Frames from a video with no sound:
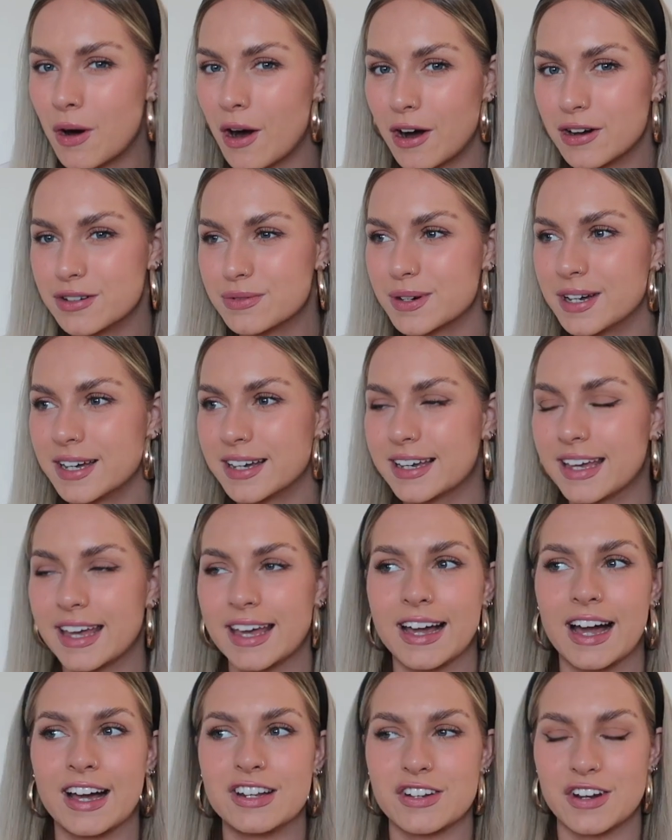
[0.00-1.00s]

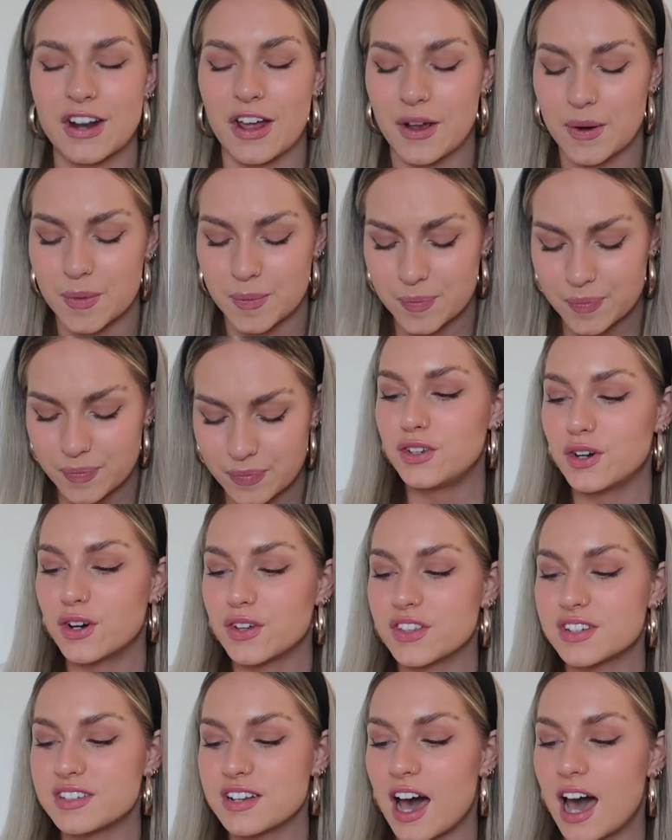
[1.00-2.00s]
hardworking, I don't know. You're
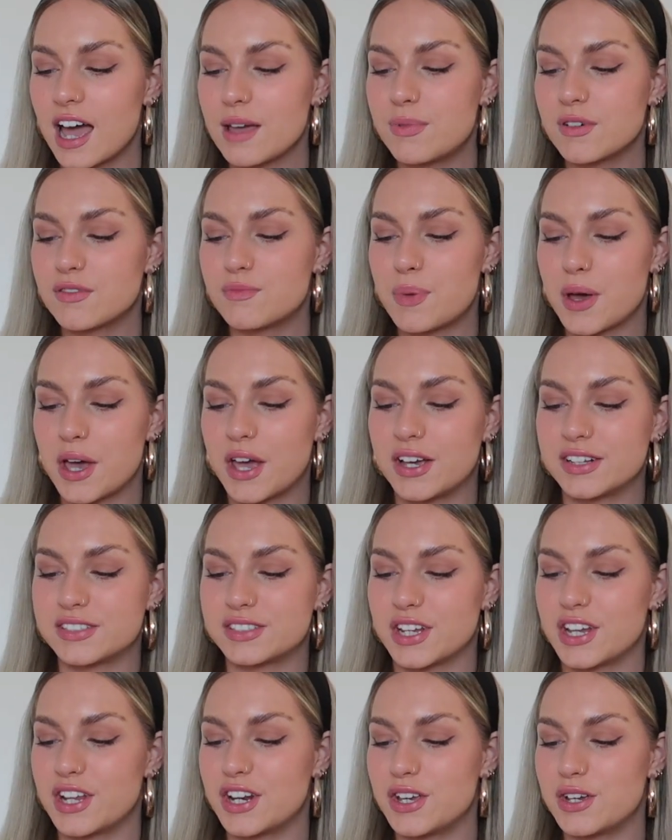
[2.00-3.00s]
the type of
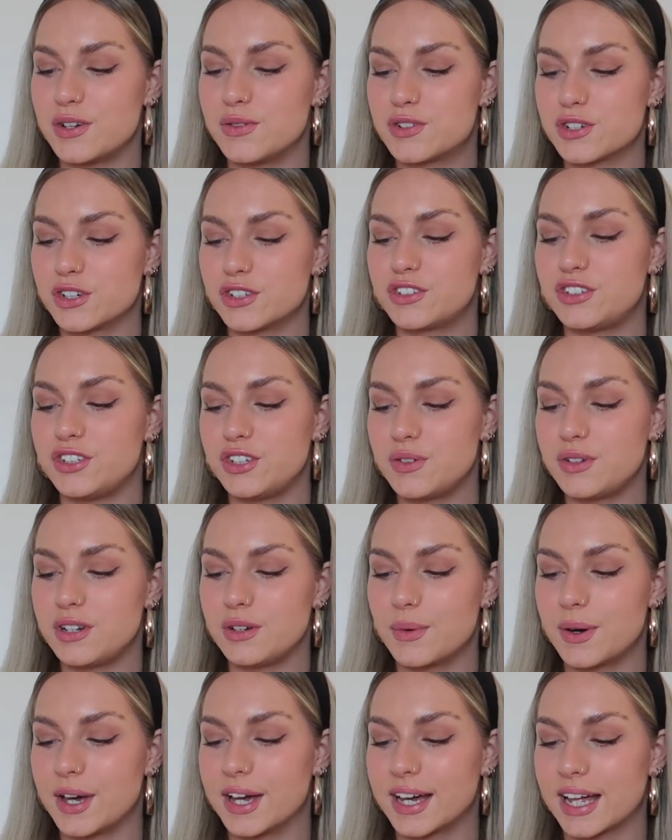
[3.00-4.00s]
person who does uni
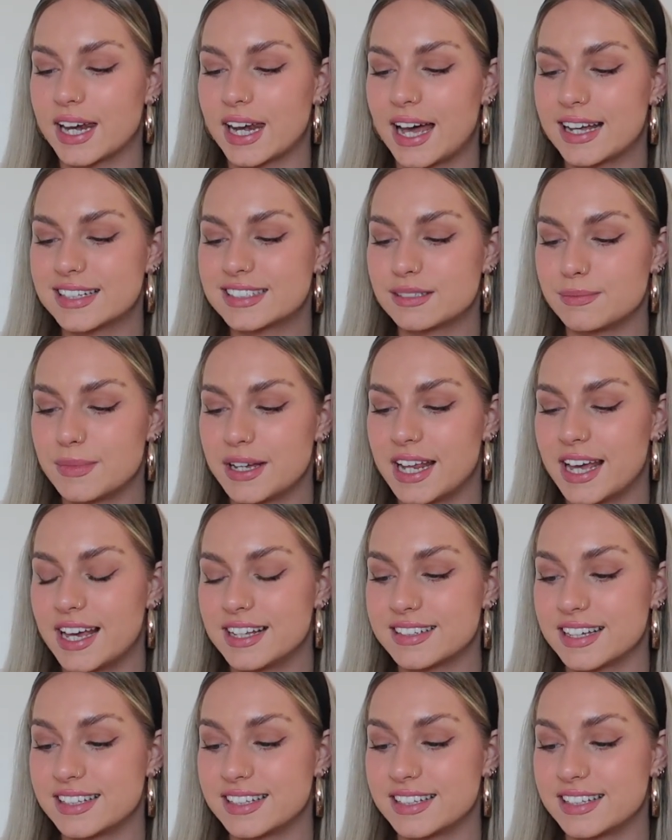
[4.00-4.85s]
work last minute